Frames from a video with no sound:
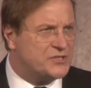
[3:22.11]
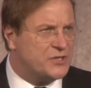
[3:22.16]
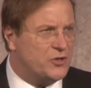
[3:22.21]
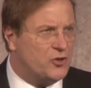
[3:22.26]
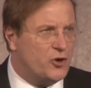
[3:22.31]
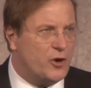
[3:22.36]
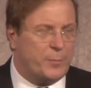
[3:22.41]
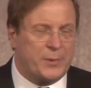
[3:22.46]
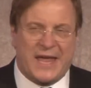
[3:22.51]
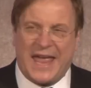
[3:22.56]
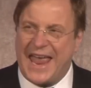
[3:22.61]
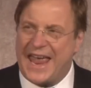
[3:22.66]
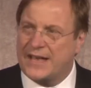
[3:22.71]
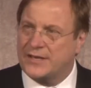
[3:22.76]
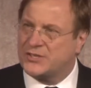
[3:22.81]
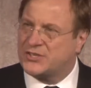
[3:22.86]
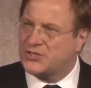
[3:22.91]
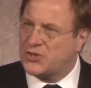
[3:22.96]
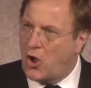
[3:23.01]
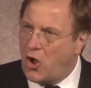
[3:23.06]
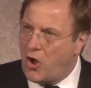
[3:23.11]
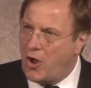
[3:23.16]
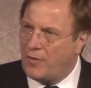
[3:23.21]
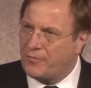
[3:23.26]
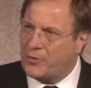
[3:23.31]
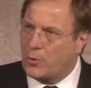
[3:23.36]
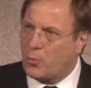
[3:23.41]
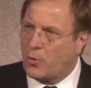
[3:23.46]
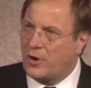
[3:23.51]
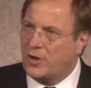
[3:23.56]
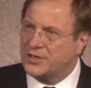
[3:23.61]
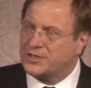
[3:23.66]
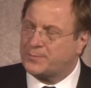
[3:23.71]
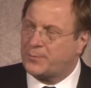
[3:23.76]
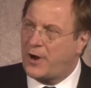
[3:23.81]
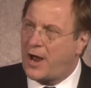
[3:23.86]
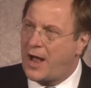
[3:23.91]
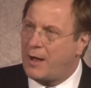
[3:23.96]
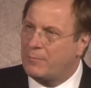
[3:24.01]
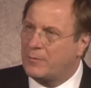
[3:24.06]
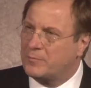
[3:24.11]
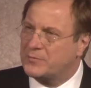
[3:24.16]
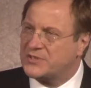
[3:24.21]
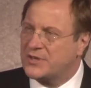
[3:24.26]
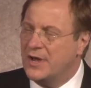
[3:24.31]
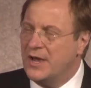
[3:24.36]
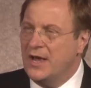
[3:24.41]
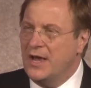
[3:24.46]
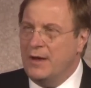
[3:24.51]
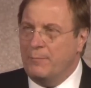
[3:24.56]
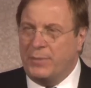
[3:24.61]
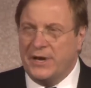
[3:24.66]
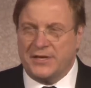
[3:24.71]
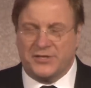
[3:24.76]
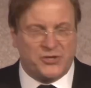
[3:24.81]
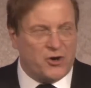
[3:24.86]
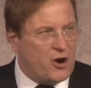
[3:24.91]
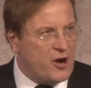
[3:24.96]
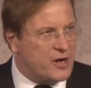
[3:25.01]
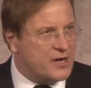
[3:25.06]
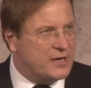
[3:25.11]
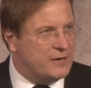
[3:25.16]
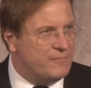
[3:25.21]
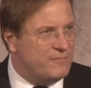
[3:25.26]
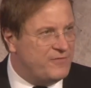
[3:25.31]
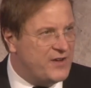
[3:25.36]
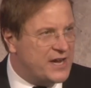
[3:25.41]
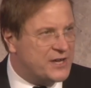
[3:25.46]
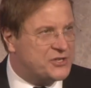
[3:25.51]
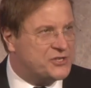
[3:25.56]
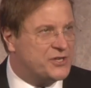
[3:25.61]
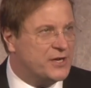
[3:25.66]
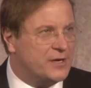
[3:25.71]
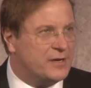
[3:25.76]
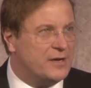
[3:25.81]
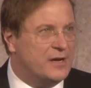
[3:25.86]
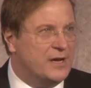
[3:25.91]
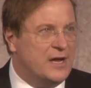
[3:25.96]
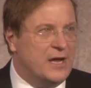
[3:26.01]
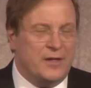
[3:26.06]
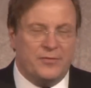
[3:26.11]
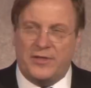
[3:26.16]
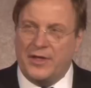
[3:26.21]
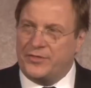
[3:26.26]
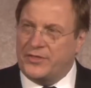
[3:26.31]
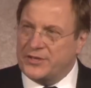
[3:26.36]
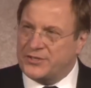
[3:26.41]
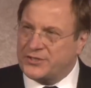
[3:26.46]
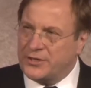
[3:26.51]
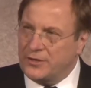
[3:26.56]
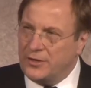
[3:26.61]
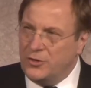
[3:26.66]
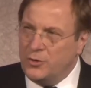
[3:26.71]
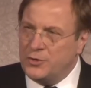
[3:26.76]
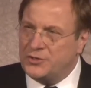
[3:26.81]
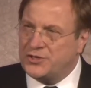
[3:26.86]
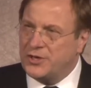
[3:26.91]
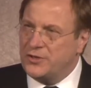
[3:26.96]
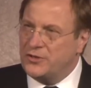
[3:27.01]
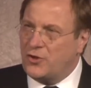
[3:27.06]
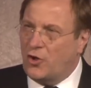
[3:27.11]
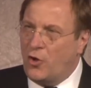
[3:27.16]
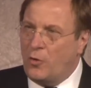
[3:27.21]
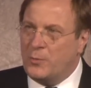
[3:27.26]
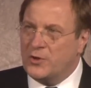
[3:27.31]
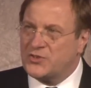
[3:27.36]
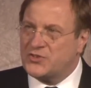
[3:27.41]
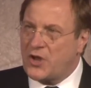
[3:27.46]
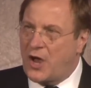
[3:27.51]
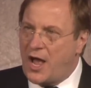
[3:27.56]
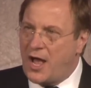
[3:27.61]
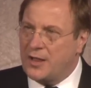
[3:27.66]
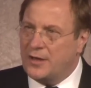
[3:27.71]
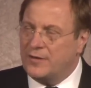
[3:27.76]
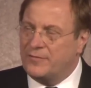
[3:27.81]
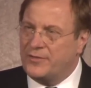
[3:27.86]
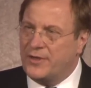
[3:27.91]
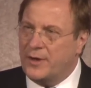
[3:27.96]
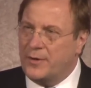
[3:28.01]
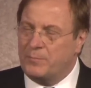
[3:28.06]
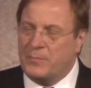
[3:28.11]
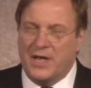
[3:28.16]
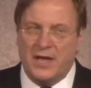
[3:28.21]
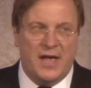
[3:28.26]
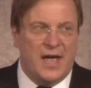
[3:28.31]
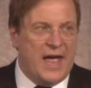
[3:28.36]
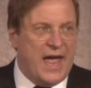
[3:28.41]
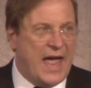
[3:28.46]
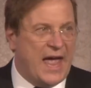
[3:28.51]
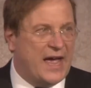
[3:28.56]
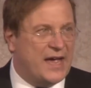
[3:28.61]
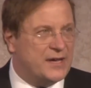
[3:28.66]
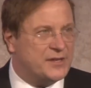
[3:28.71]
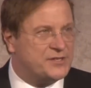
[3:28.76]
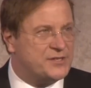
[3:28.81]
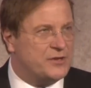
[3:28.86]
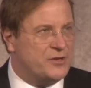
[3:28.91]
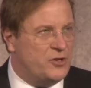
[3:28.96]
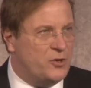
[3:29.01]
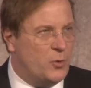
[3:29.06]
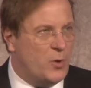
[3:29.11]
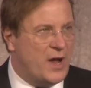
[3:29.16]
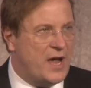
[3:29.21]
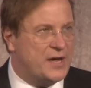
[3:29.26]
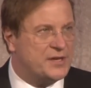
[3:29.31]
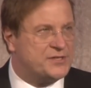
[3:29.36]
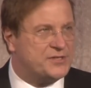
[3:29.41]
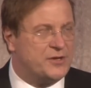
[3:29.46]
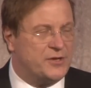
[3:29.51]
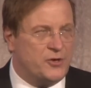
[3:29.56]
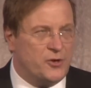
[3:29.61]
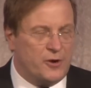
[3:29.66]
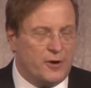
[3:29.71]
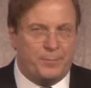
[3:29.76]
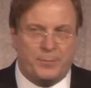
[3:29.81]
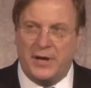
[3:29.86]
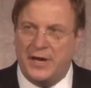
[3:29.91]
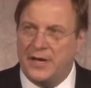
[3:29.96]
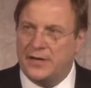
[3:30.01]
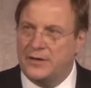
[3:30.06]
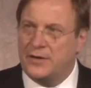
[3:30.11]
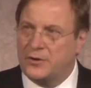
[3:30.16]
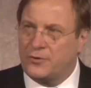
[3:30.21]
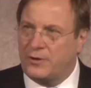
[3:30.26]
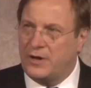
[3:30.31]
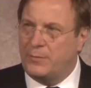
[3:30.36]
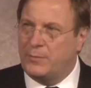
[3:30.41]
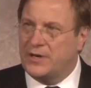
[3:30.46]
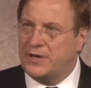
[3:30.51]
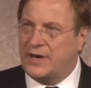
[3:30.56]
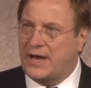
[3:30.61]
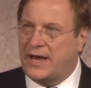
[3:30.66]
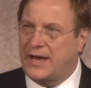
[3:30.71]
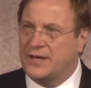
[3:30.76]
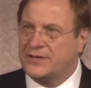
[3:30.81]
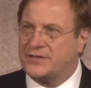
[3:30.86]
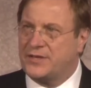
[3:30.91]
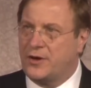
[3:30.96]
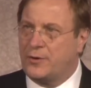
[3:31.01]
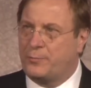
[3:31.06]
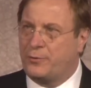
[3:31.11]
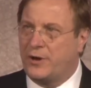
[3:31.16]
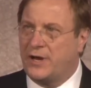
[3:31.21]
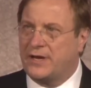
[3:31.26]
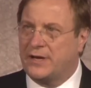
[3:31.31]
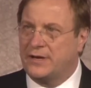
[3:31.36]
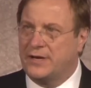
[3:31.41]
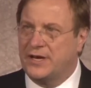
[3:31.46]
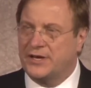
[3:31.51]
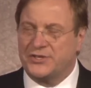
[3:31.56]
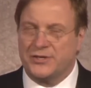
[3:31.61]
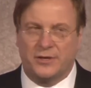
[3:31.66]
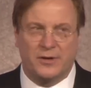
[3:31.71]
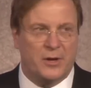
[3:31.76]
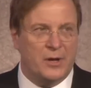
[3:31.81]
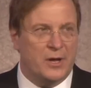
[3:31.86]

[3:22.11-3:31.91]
and Europe can't solve the world's problems, but it's our conviction that the solution to almost all of them has U.S.-European agreement as their precondition.